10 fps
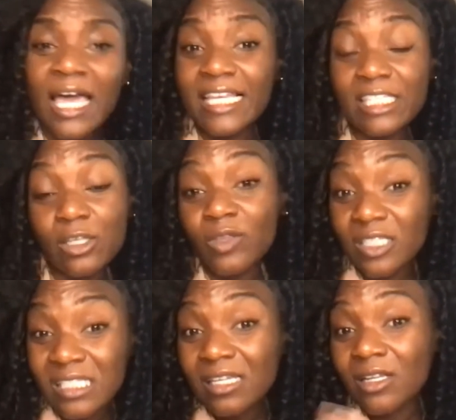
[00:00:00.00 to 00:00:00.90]
Like, so there's
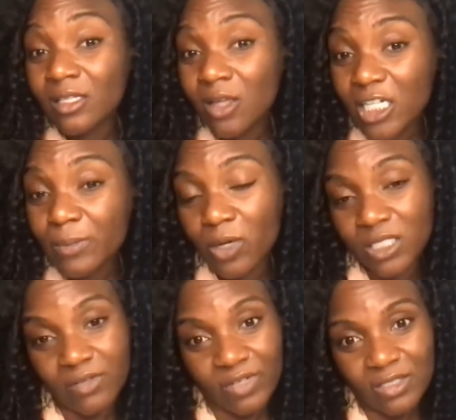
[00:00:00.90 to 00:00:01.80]
still a large
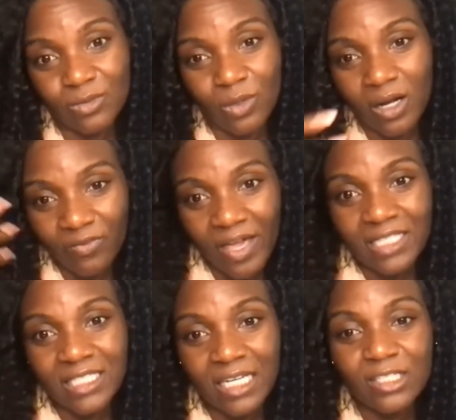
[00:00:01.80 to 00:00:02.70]
portion of us who are
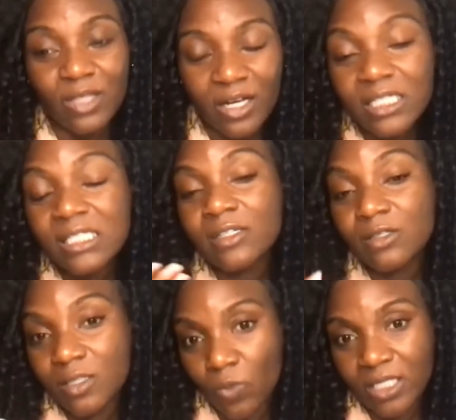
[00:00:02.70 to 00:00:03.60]
unvaccinated. So there is still
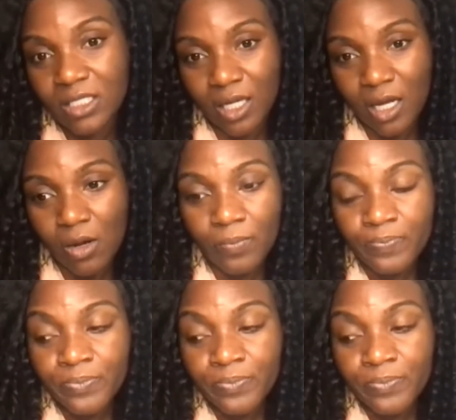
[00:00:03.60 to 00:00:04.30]
some ways to go.